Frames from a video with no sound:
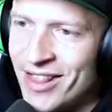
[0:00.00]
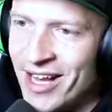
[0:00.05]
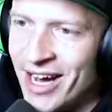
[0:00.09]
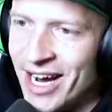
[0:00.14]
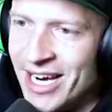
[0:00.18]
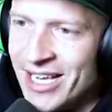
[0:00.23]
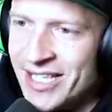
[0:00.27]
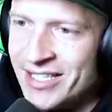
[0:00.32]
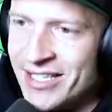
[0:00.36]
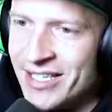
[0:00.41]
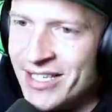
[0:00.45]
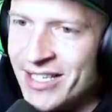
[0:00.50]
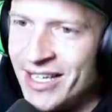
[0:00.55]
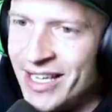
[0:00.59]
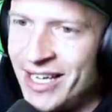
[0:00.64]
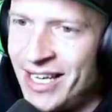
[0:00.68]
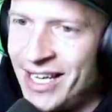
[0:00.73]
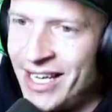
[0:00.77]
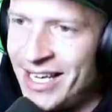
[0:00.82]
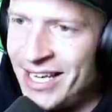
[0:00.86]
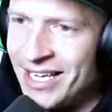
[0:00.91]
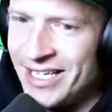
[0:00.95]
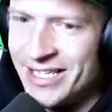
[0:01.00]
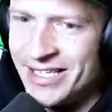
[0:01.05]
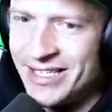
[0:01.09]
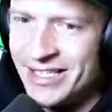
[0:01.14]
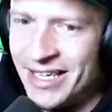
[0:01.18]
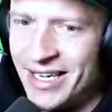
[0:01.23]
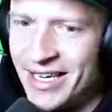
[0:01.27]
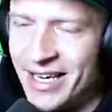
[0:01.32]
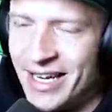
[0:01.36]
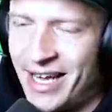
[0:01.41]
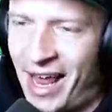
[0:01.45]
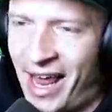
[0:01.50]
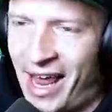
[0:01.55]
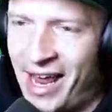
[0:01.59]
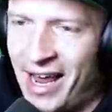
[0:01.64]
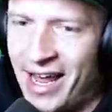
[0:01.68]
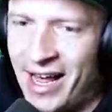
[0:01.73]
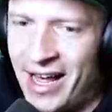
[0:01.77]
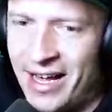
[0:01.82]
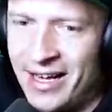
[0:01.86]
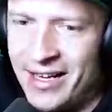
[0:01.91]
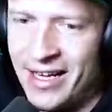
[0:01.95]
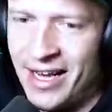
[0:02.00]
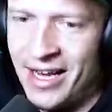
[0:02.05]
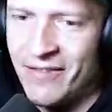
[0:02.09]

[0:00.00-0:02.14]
nice and easy and